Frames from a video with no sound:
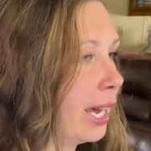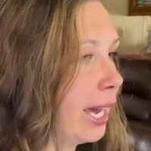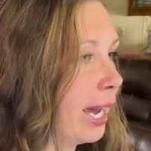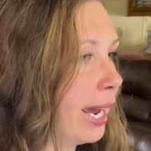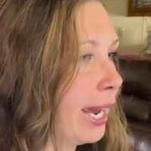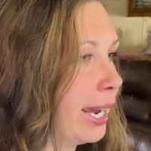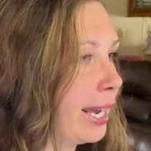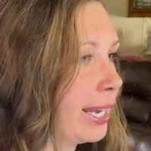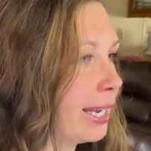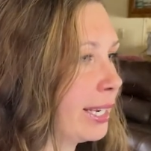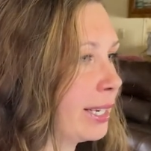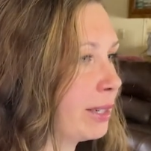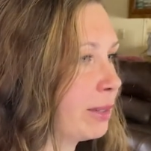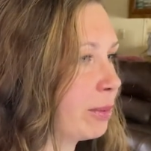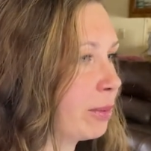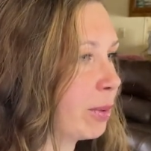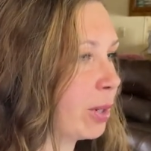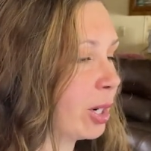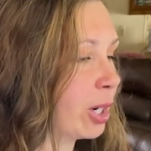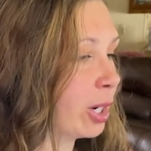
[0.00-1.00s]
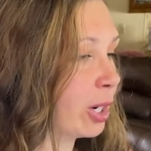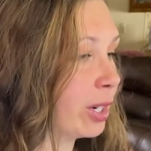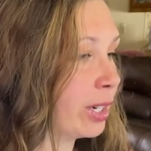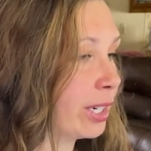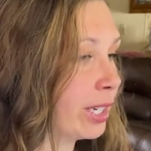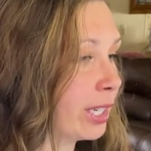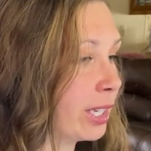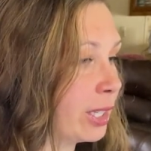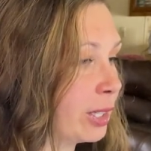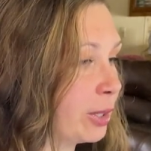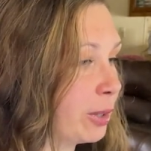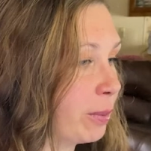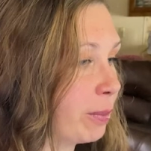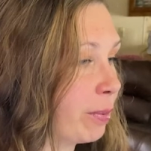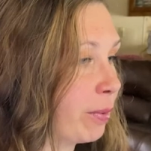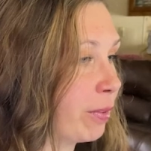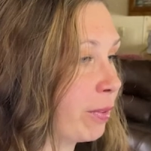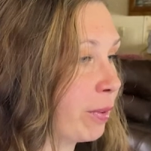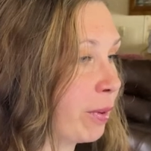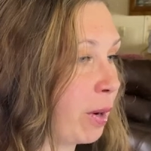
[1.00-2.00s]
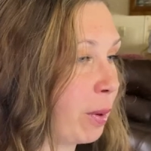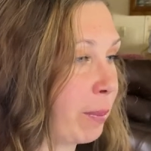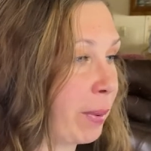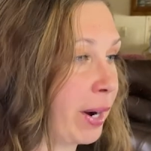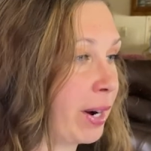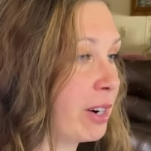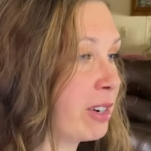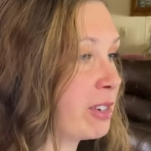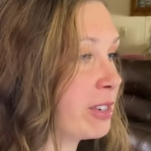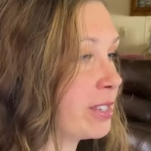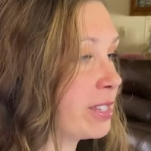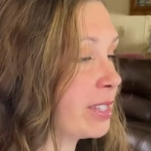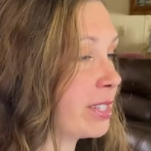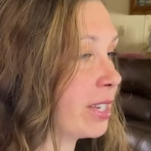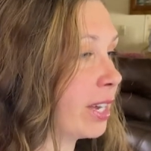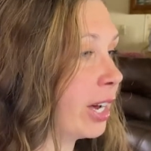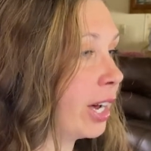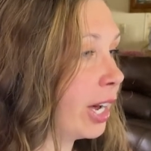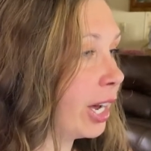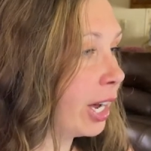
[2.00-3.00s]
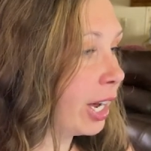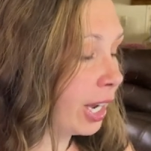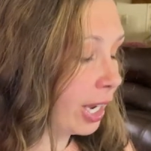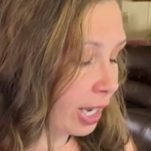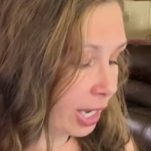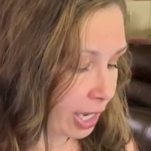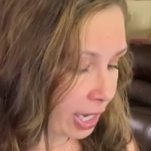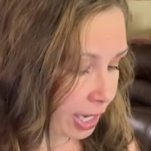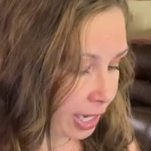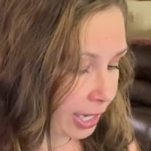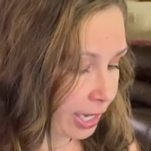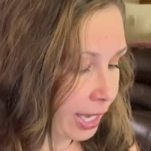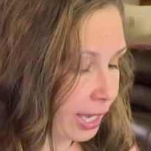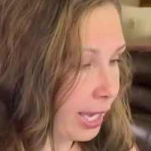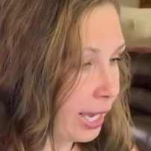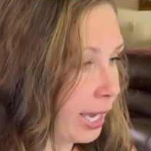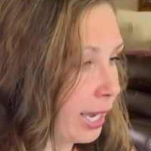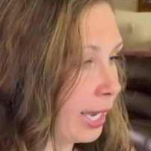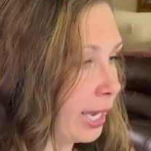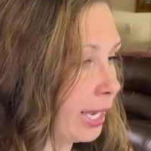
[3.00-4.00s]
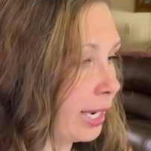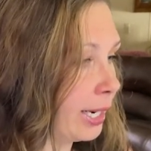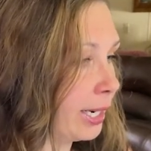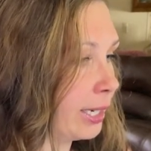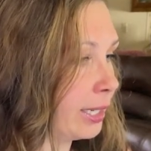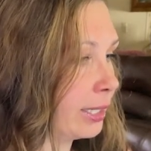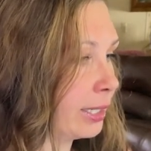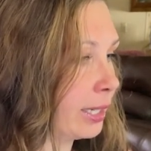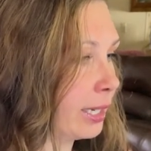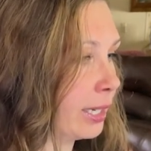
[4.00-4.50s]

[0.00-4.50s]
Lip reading: And we're going to loop through our pairs again.